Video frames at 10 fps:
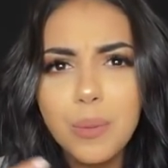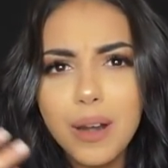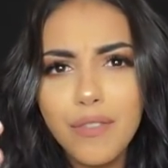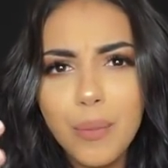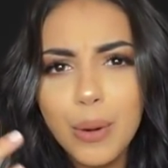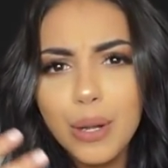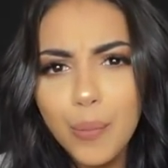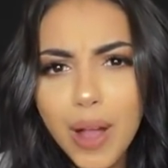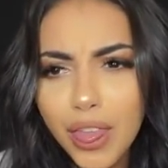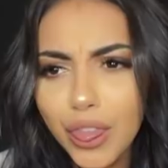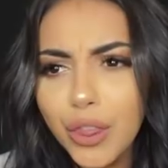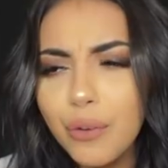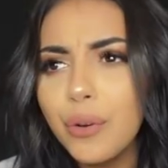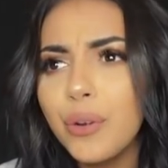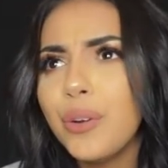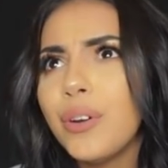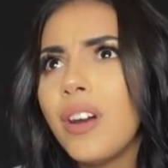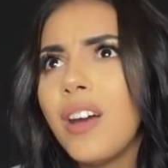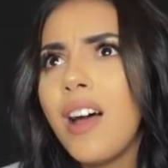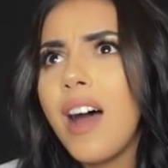what everybody went through,
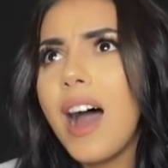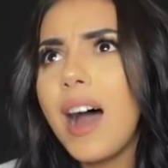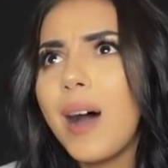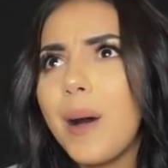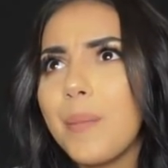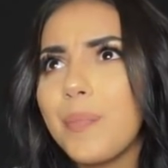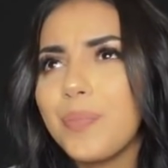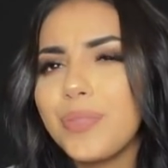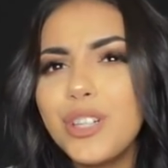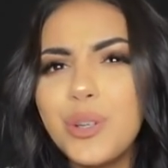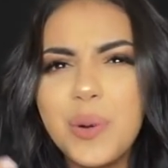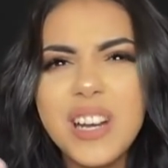you know,